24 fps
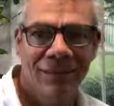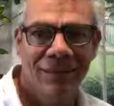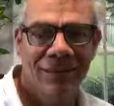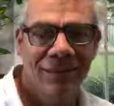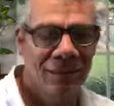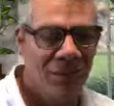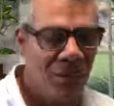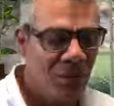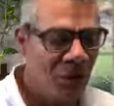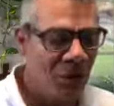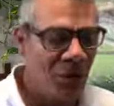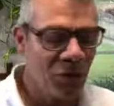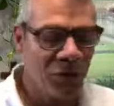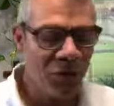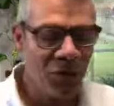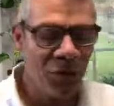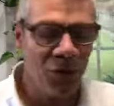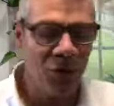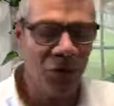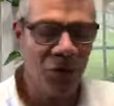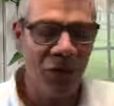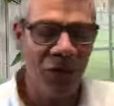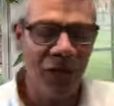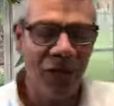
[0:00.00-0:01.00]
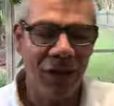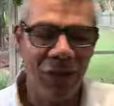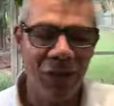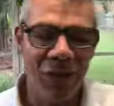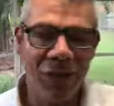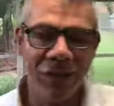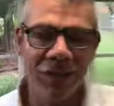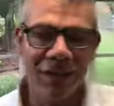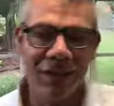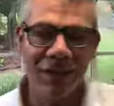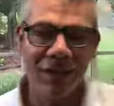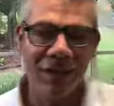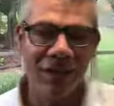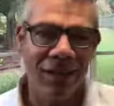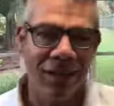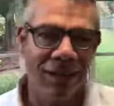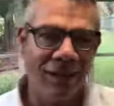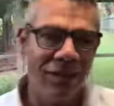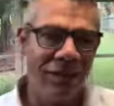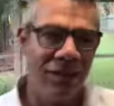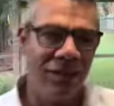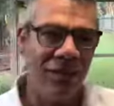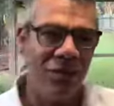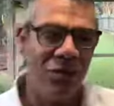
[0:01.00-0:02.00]
Tomorrow, Q and A Wednesday.
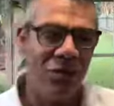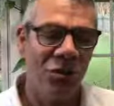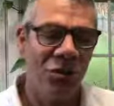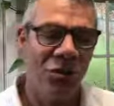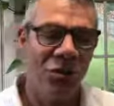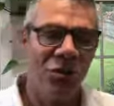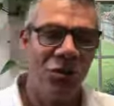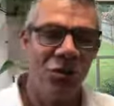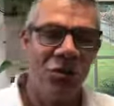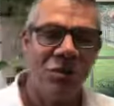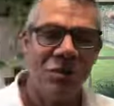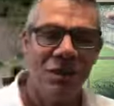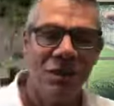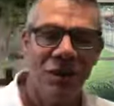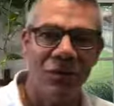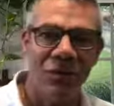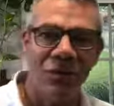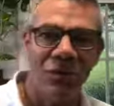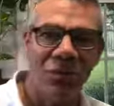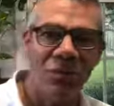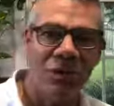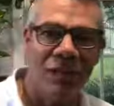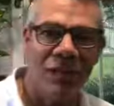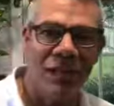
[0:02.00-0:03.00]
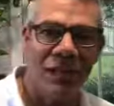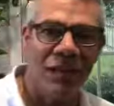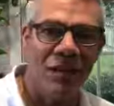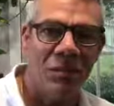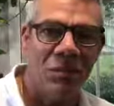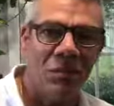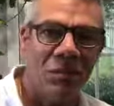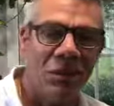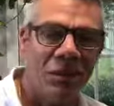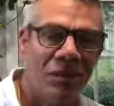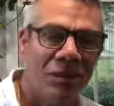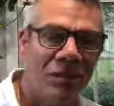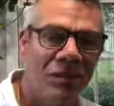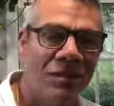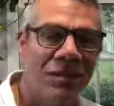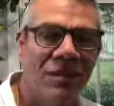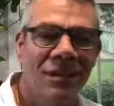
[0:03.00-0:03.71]
Send your Qs. I'll do the A part.